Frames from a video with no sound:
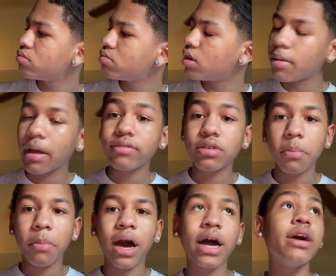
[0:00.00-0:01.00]
I'm gonna have to
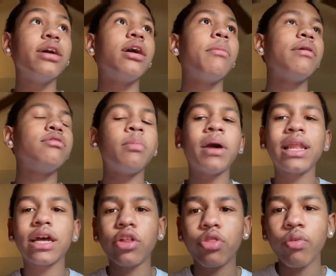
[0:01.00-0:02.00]
buy I'm gonna have to buy
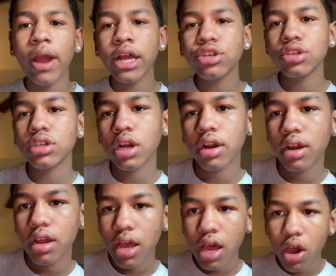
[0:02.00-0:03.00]
like a Thrasher shirt
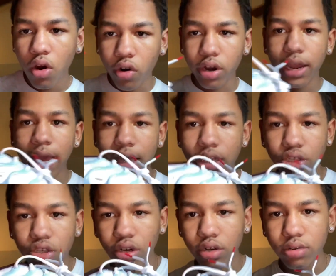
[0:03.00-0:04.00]
or a Nike
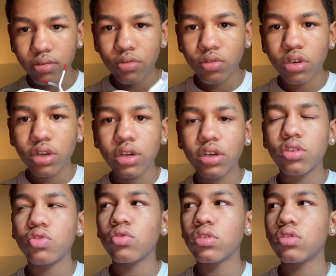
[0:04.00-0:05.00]
shirt or a
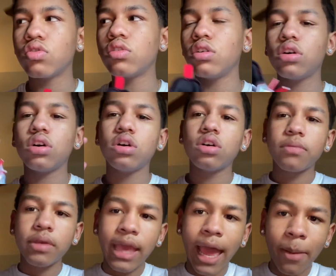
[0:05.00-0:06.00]
or or
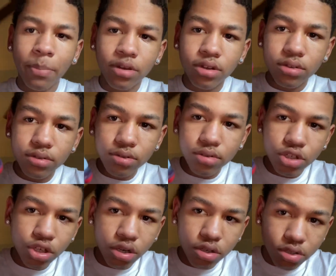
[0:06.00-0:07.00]
Kappa
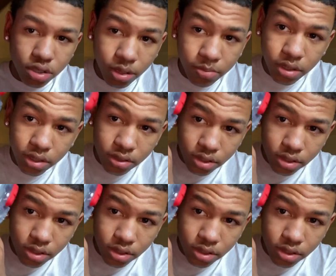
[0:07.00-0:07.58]
shirt or something.